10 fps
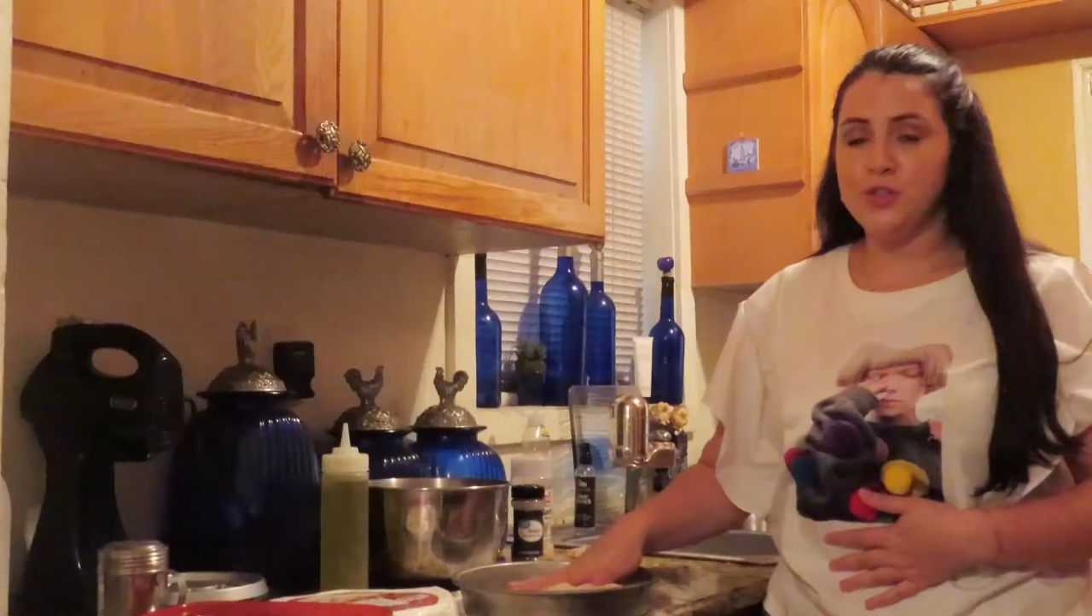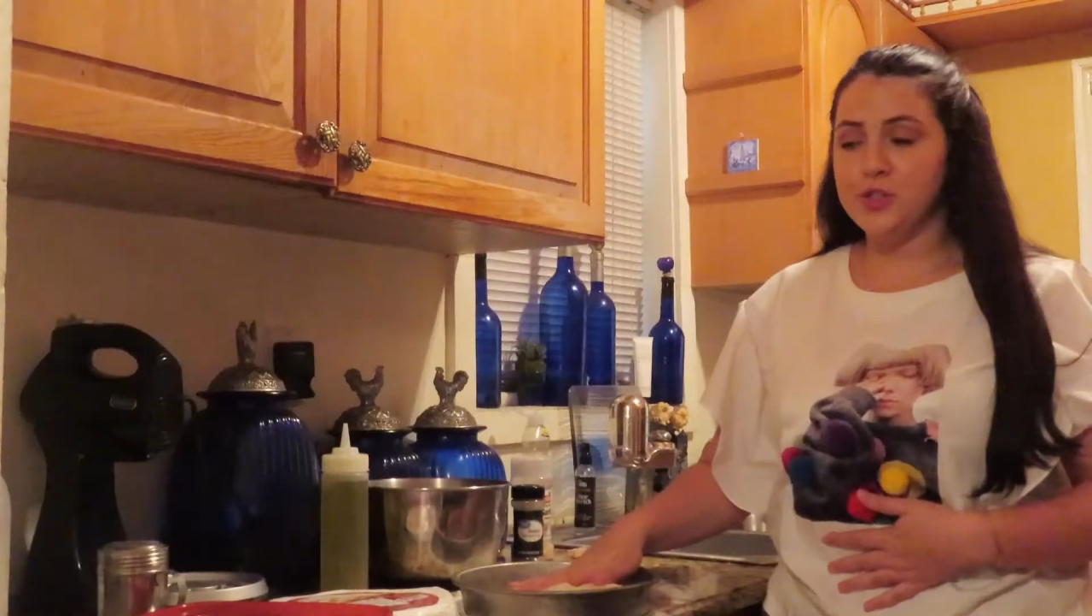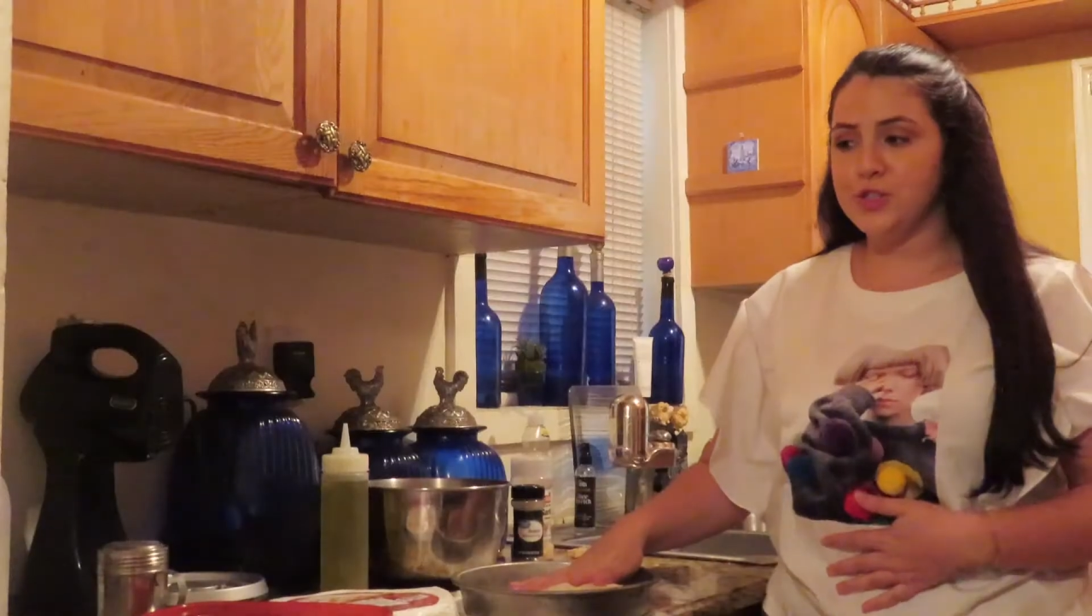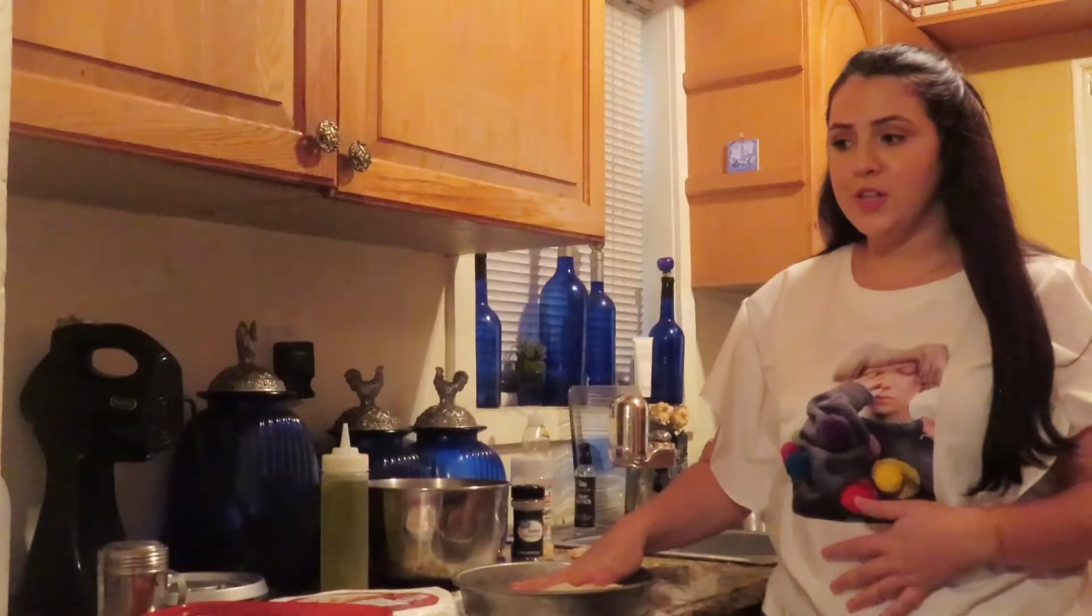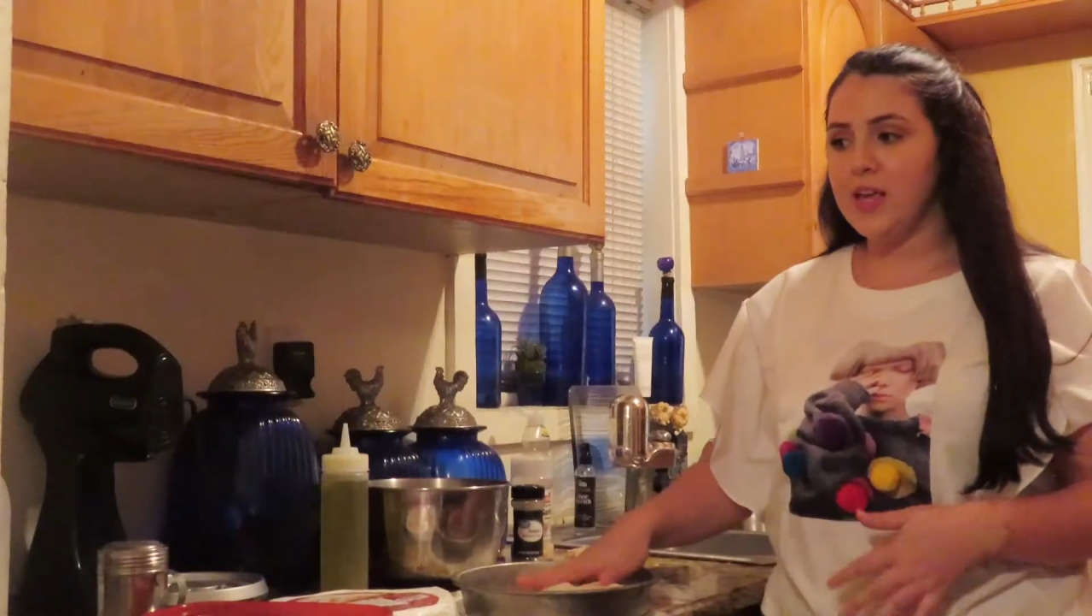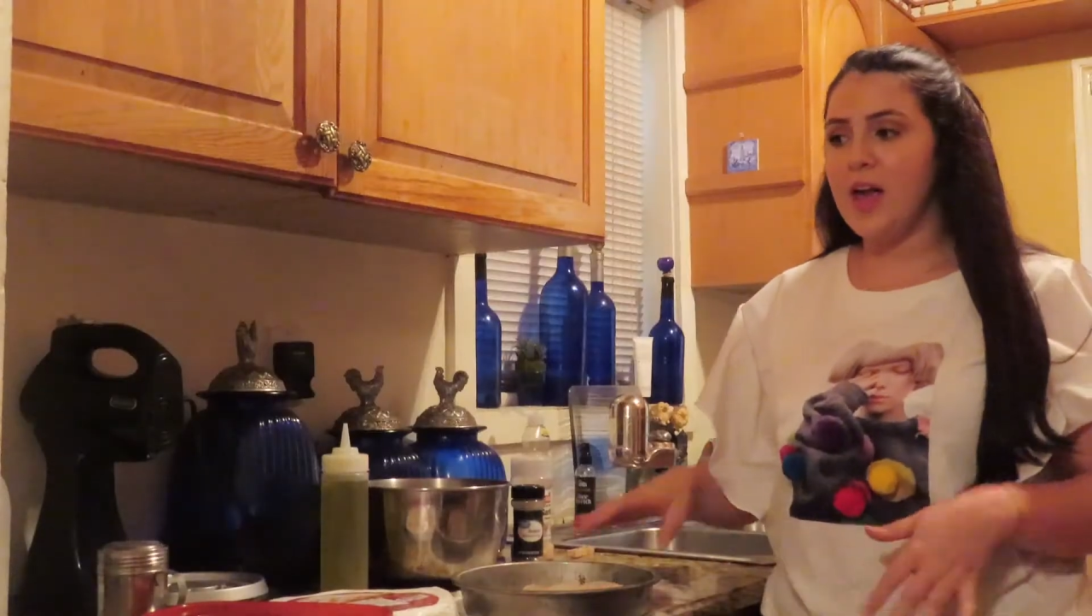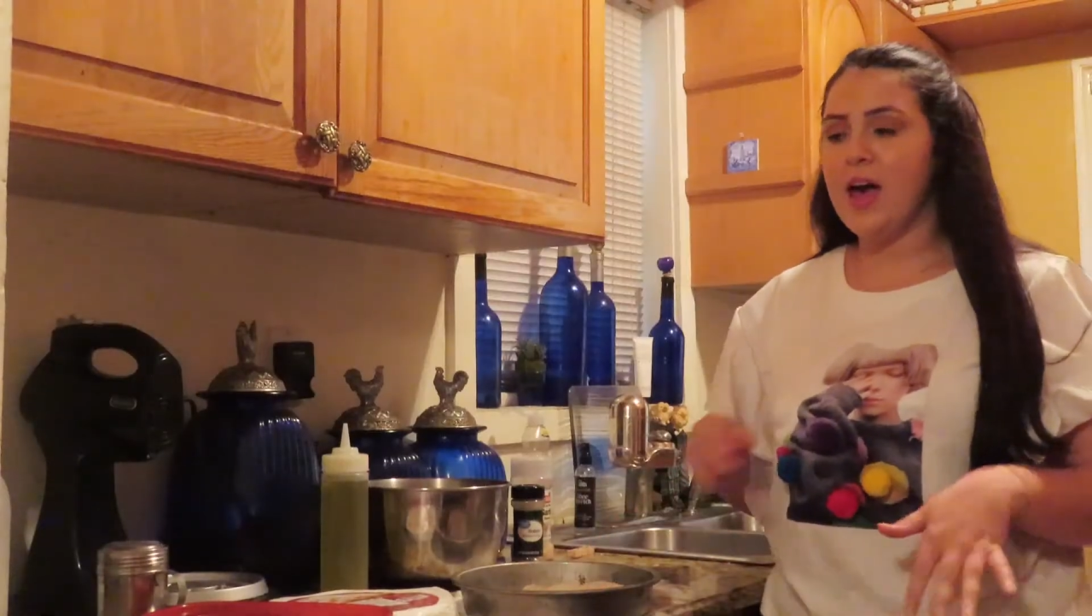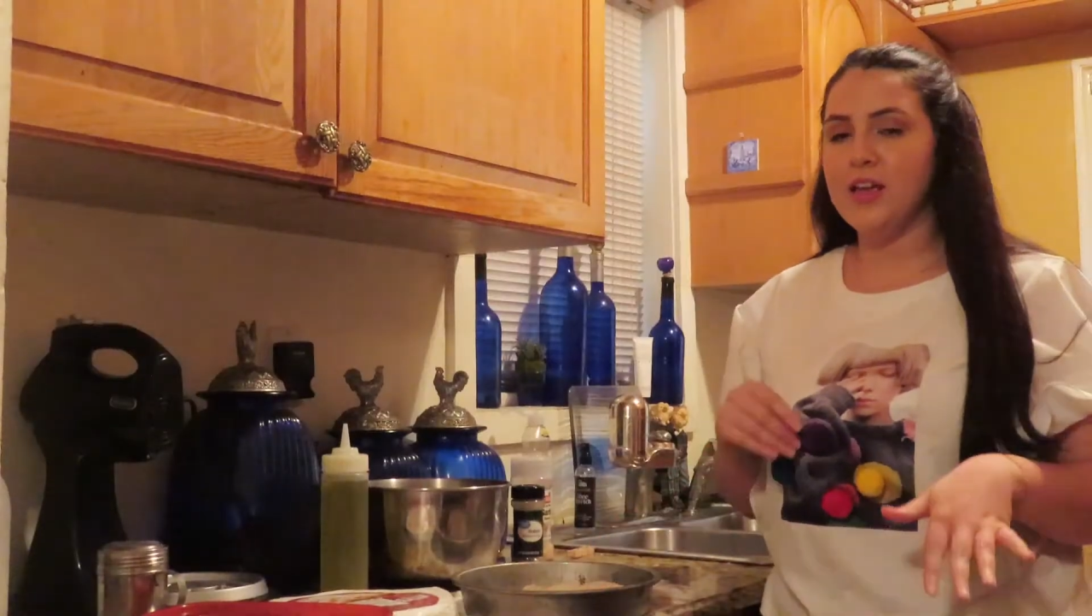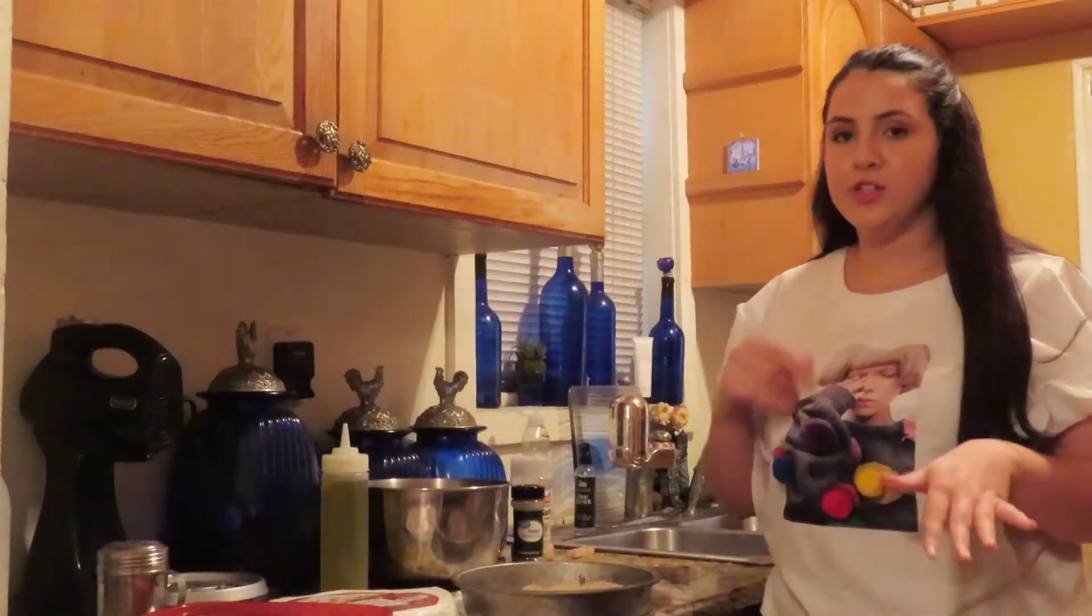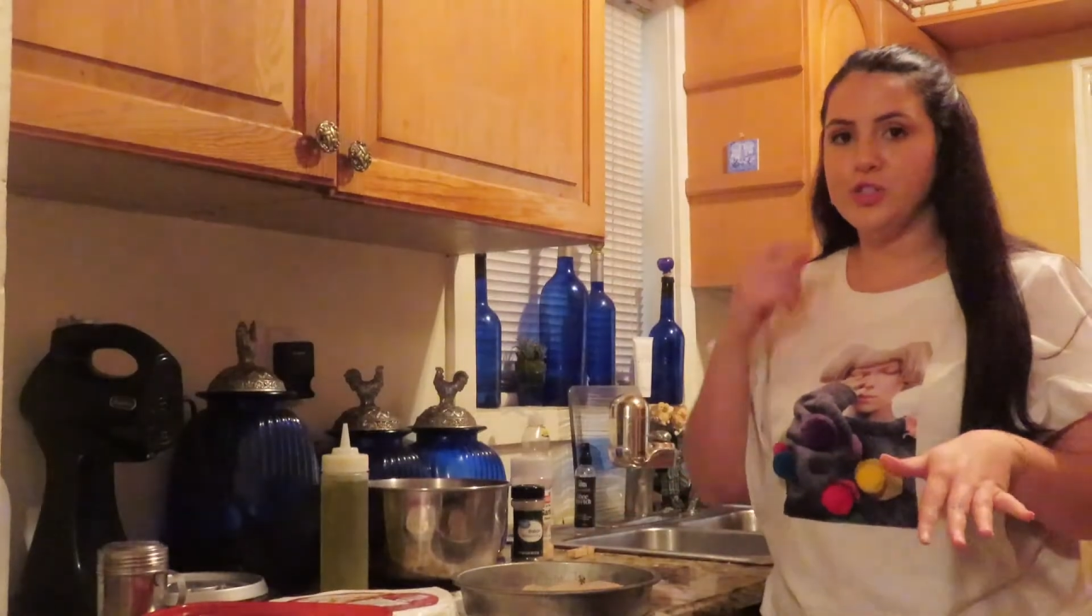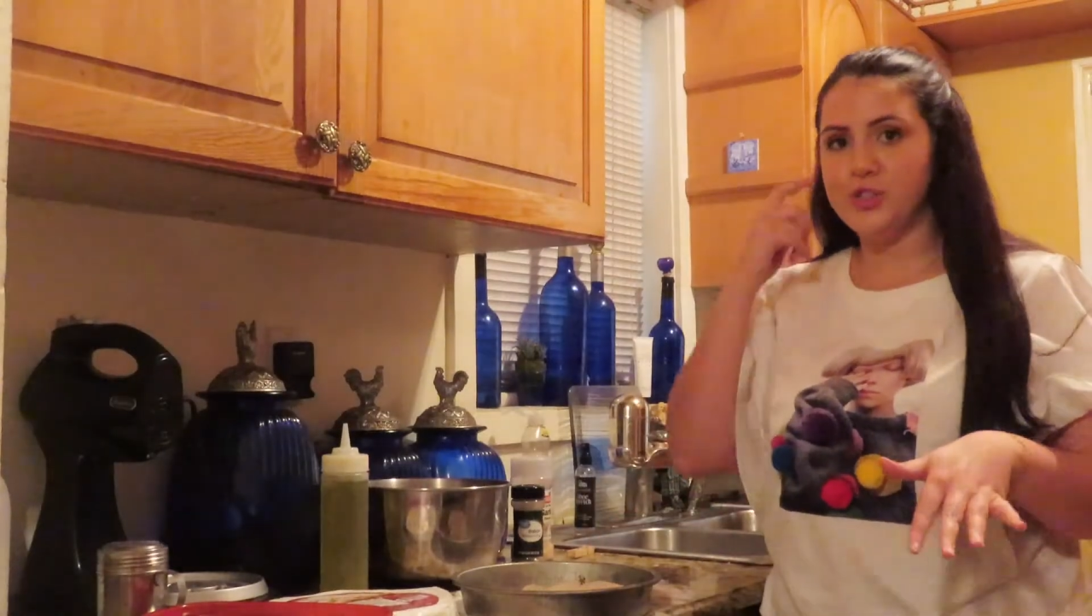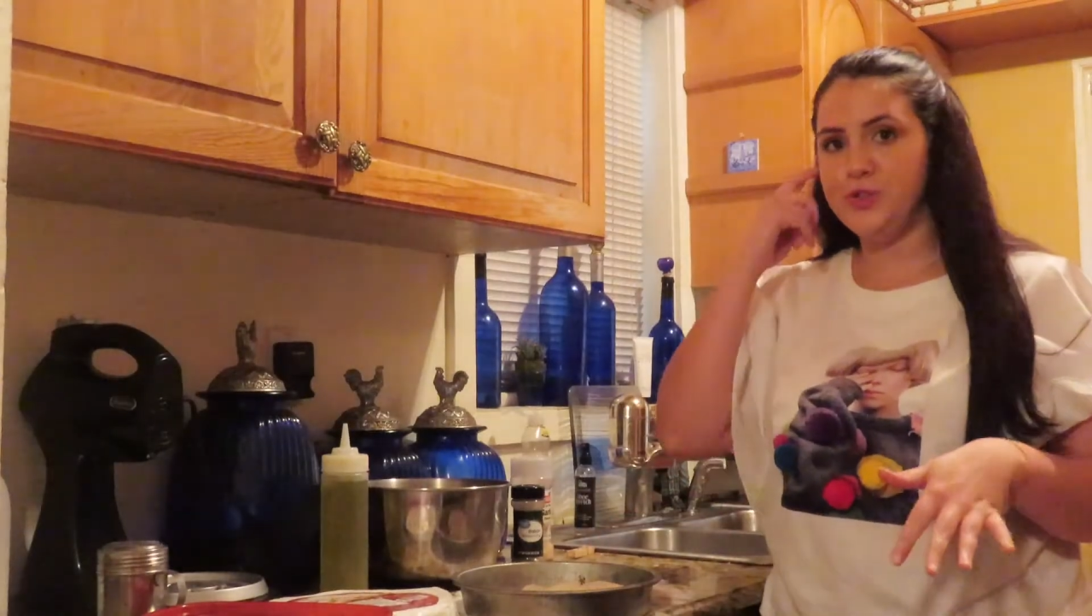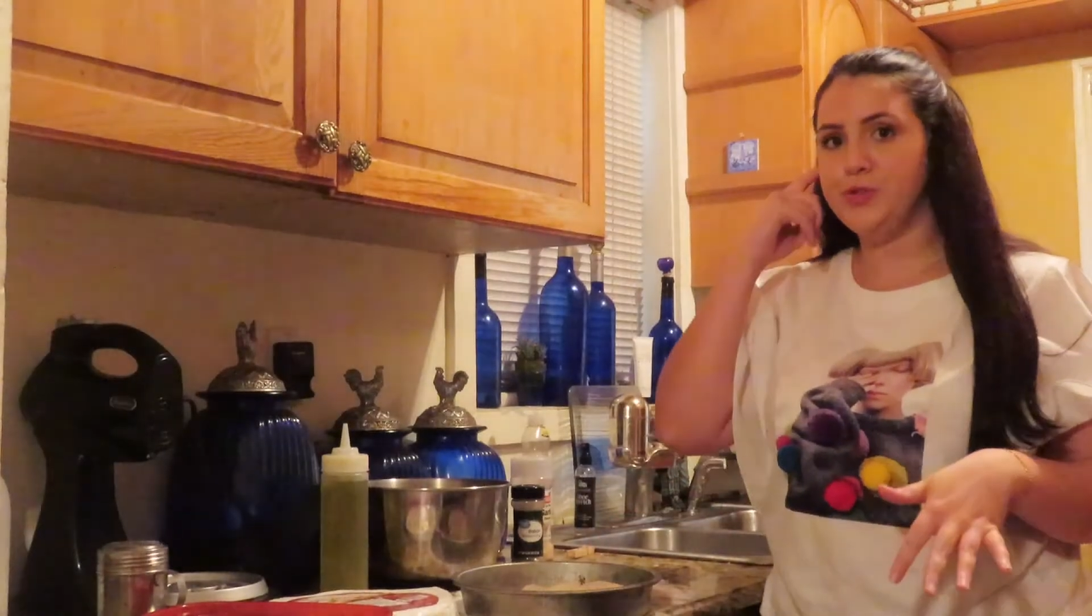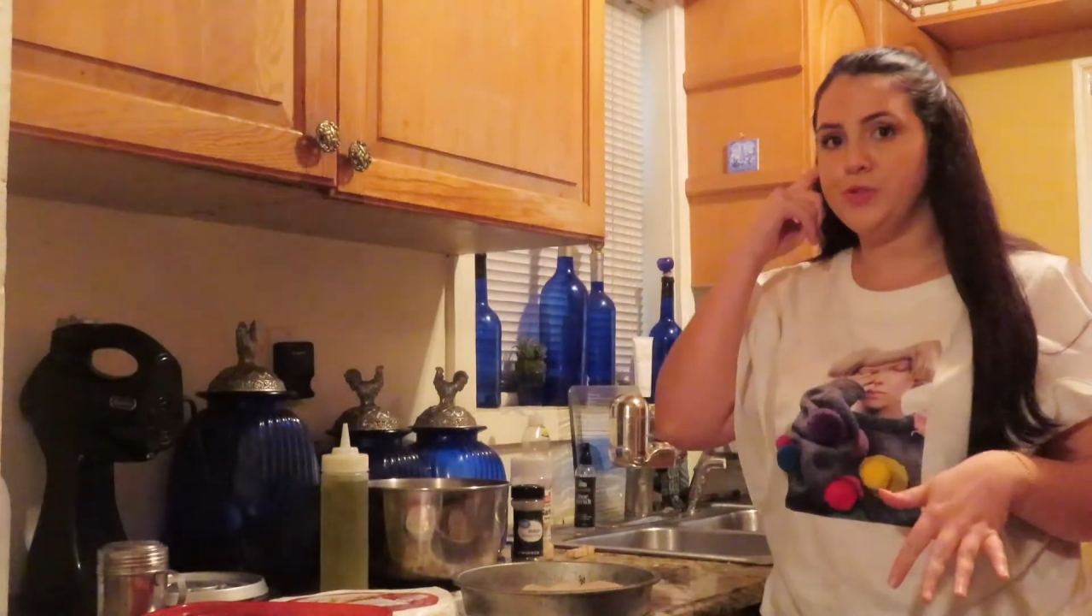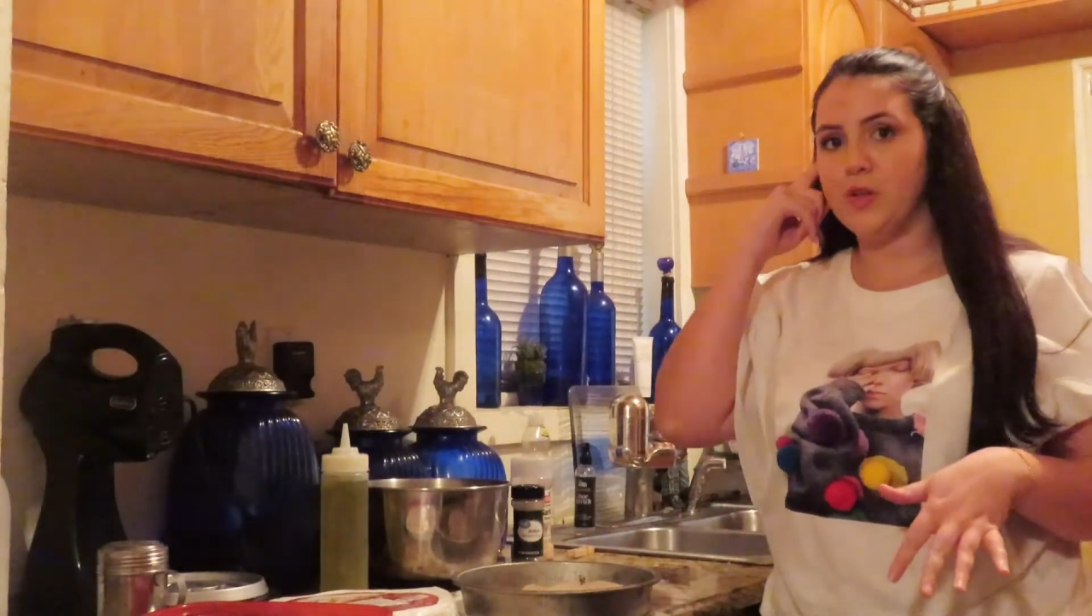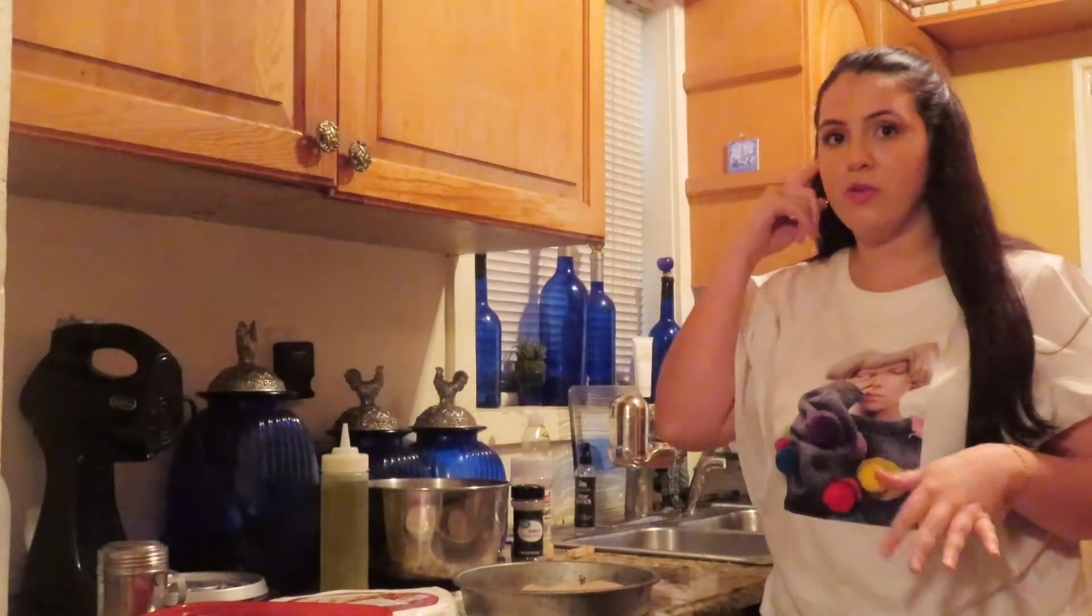usually I just use